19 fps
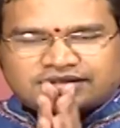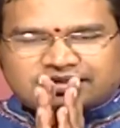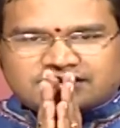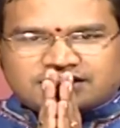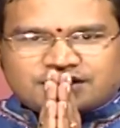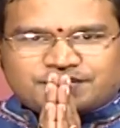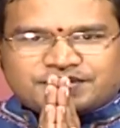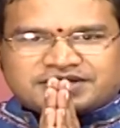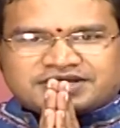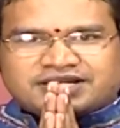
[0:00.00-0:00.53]

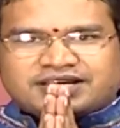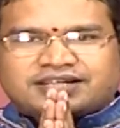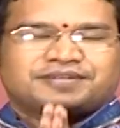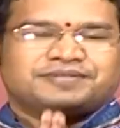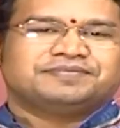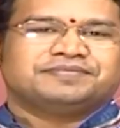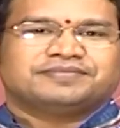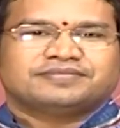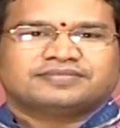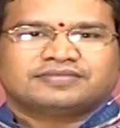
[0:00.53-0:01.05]
Namaskaram,
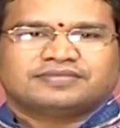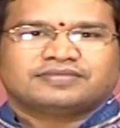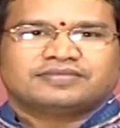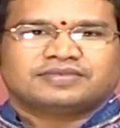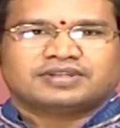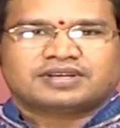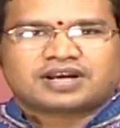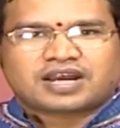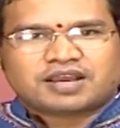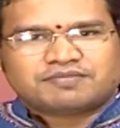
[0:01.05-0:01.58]

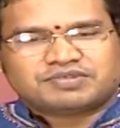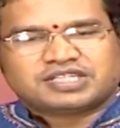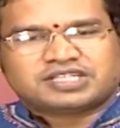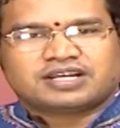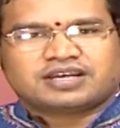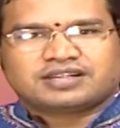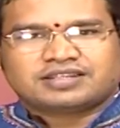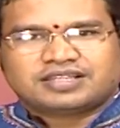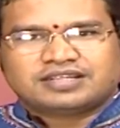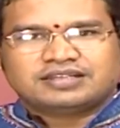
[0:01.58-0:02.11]
I am
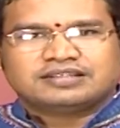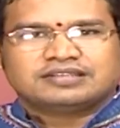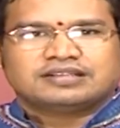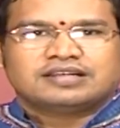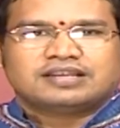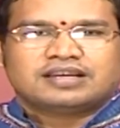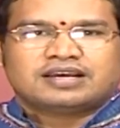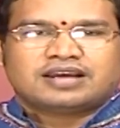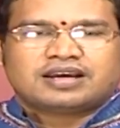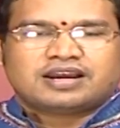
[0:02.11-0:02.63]
Janardhan.
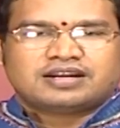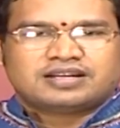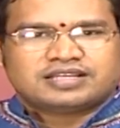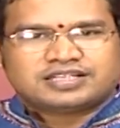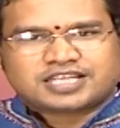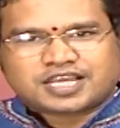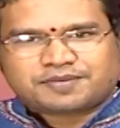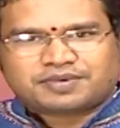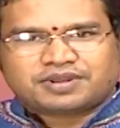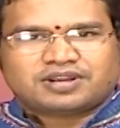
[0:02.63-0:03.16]
I am
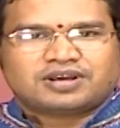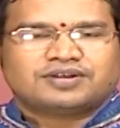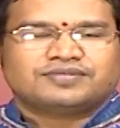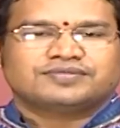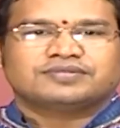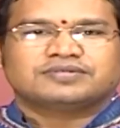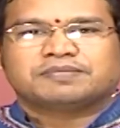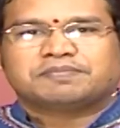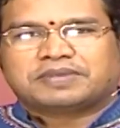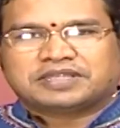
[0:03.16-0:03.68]
disciple of
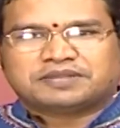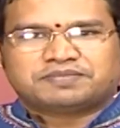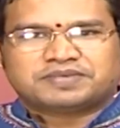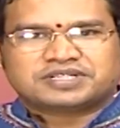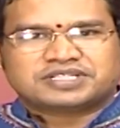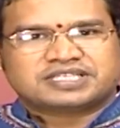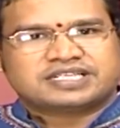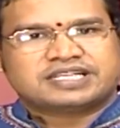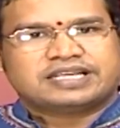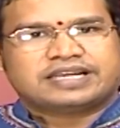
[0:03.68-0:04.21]

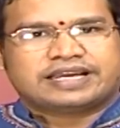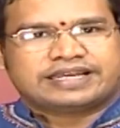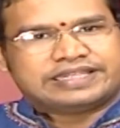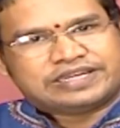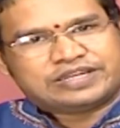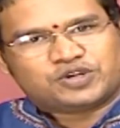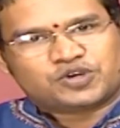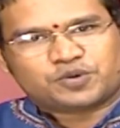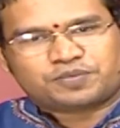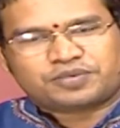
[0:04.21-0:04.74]
Padmashri
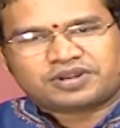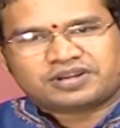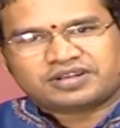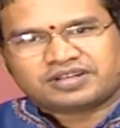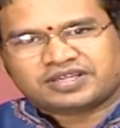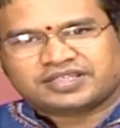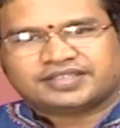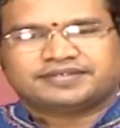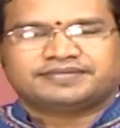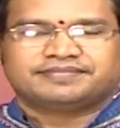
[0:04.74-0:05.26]
Kadri
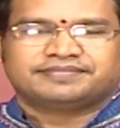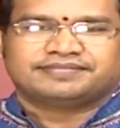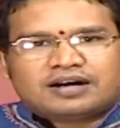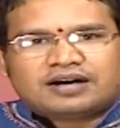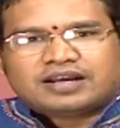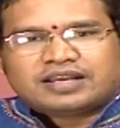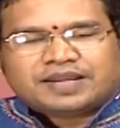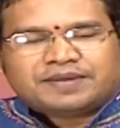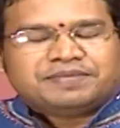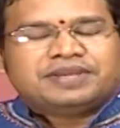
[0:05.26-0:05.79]
Gopalnath.
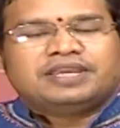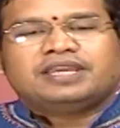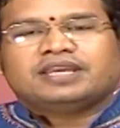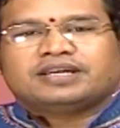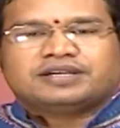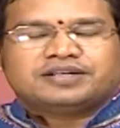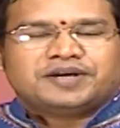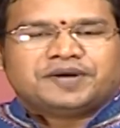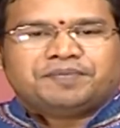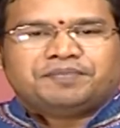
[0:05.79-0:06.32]
I am
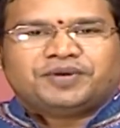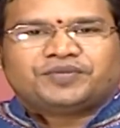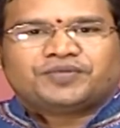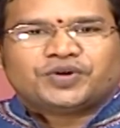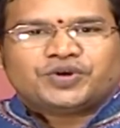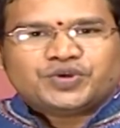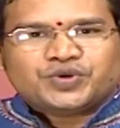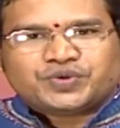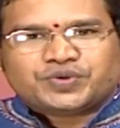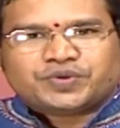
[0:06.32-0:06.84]
here before
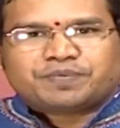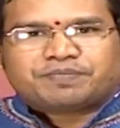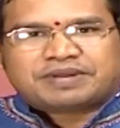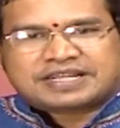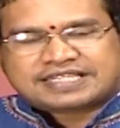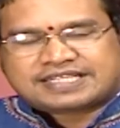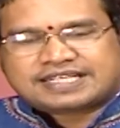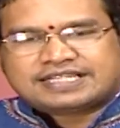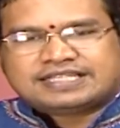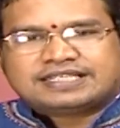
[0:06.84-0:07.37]
you to
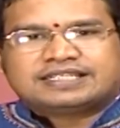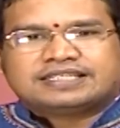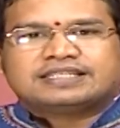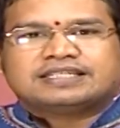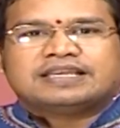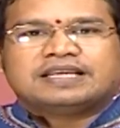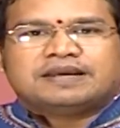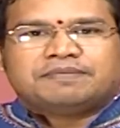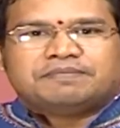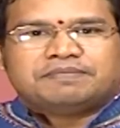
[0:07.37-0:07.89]
present
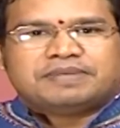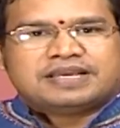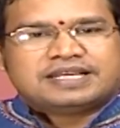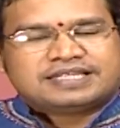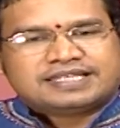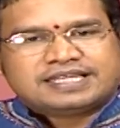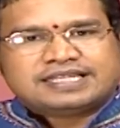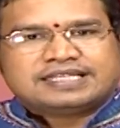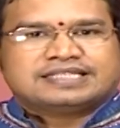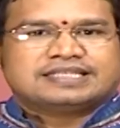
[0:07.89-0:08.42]

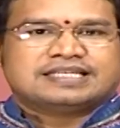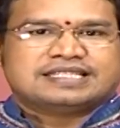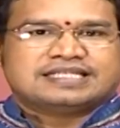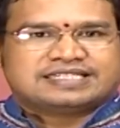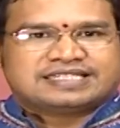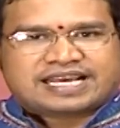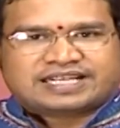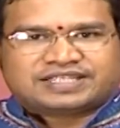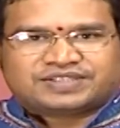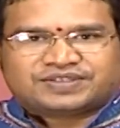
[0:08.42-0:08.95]
basics in
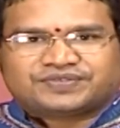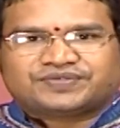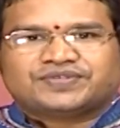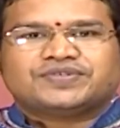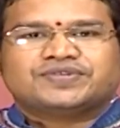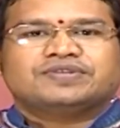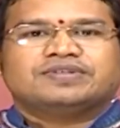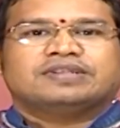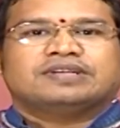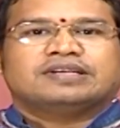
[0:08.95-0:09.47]

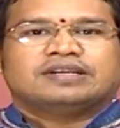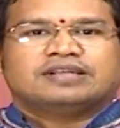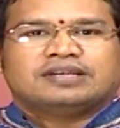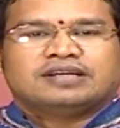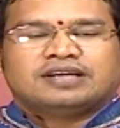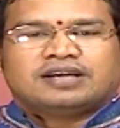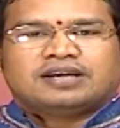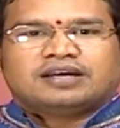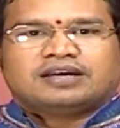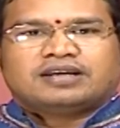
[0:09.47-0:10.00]
saxophone
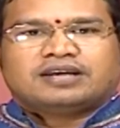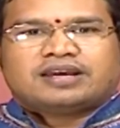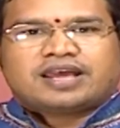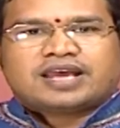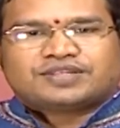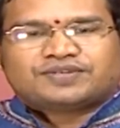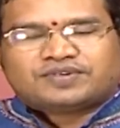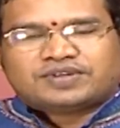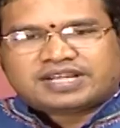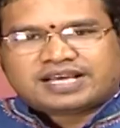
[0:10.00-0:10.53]

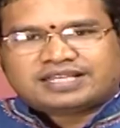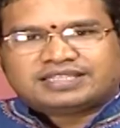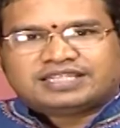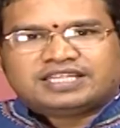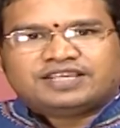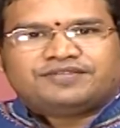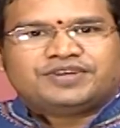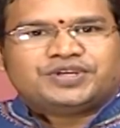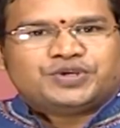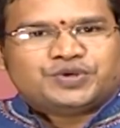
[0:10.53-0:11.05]
as well as
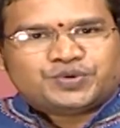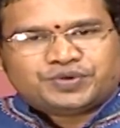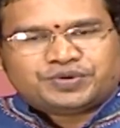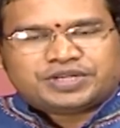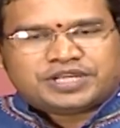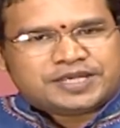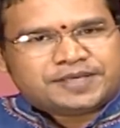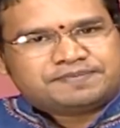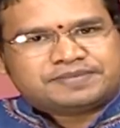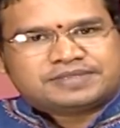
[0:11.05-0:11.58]
giving you
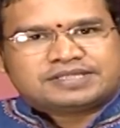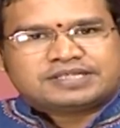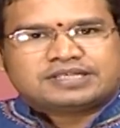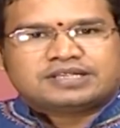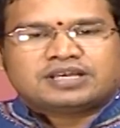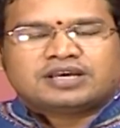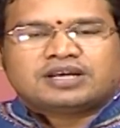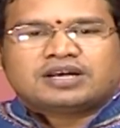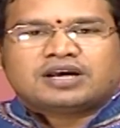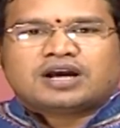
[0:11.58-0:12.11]
tips
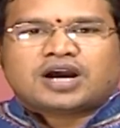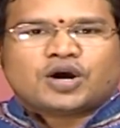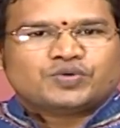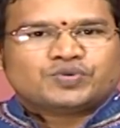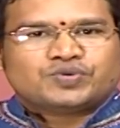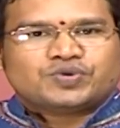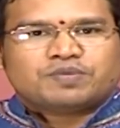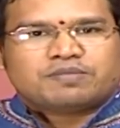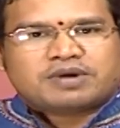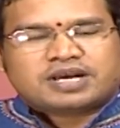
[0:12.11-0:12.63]
how
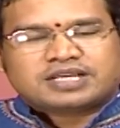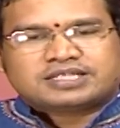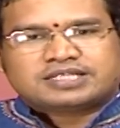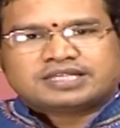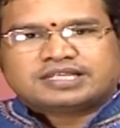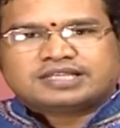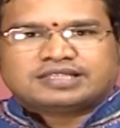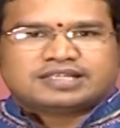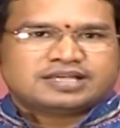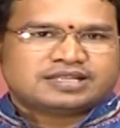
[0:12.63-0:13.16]
to
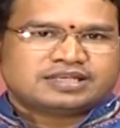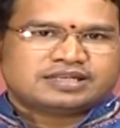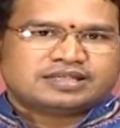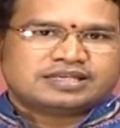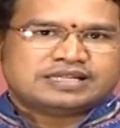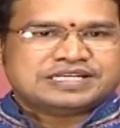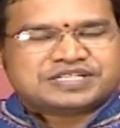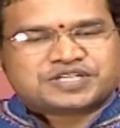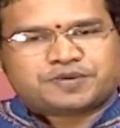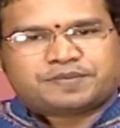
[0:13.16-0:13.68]
master the
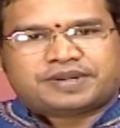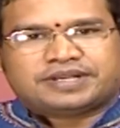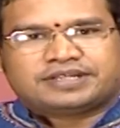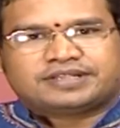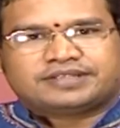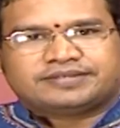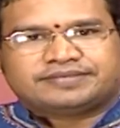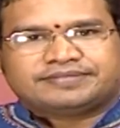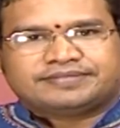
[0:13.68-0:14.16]
instrument.